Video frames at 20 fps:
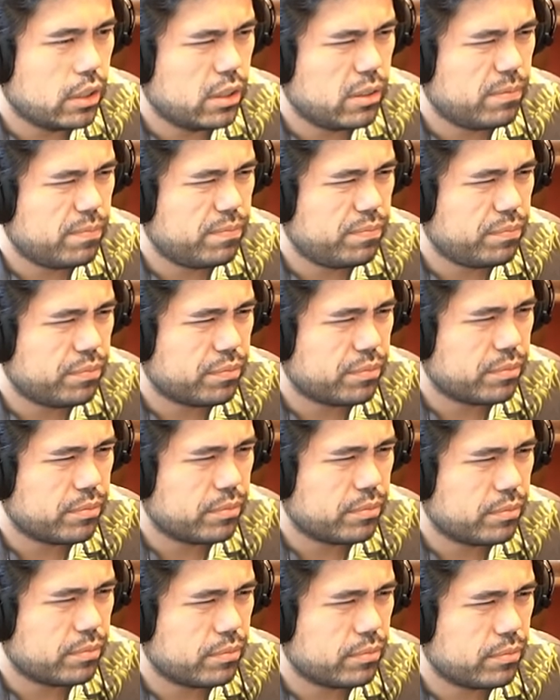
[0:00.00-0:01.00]

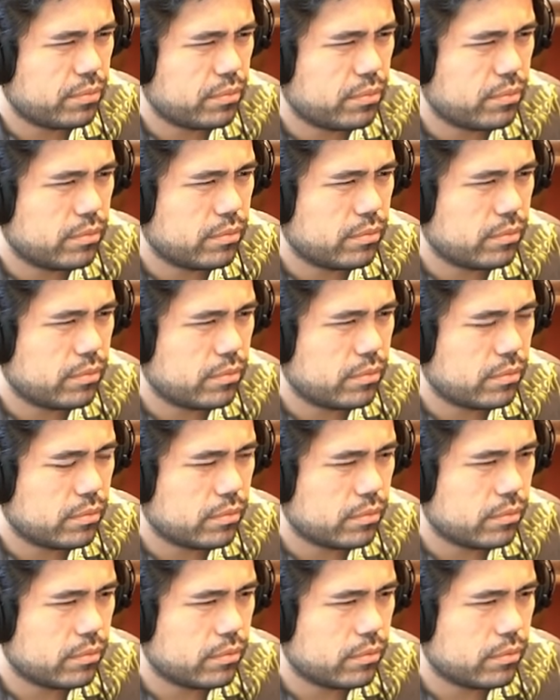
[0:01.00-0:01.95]
No one is speaking in this clip.